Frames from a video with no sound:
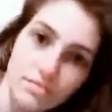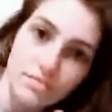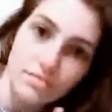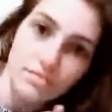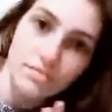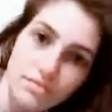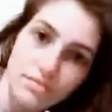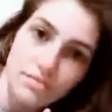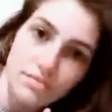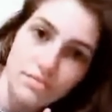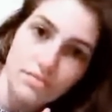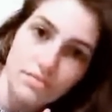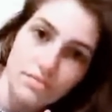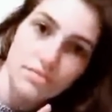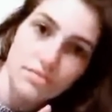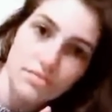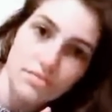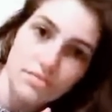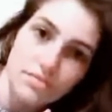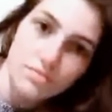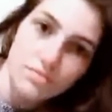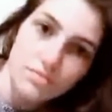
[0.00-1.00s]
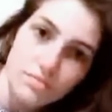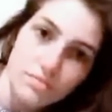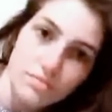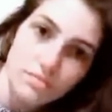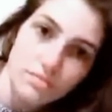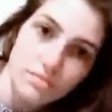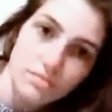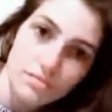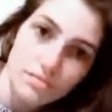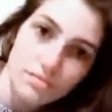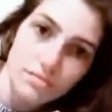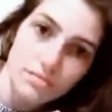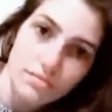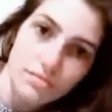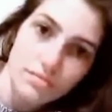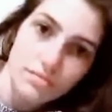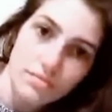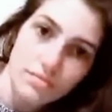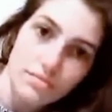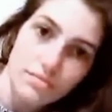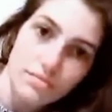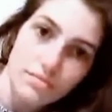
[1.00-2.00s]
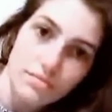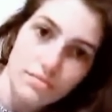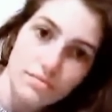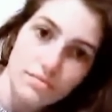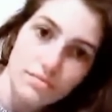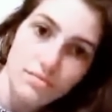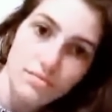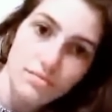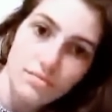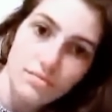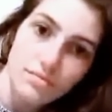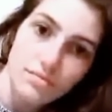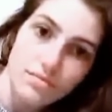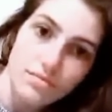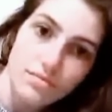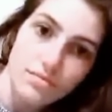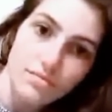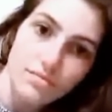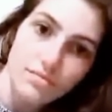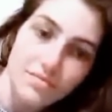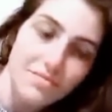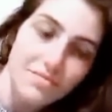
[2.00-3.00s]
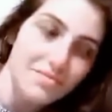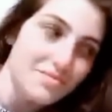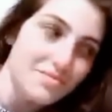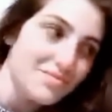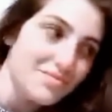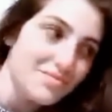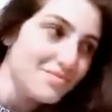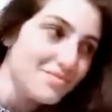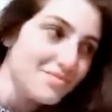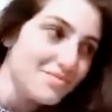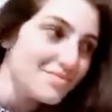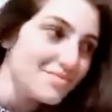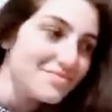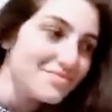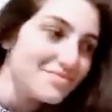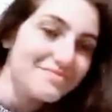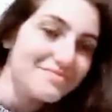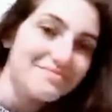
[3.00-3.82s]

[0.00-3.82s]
(not speaking)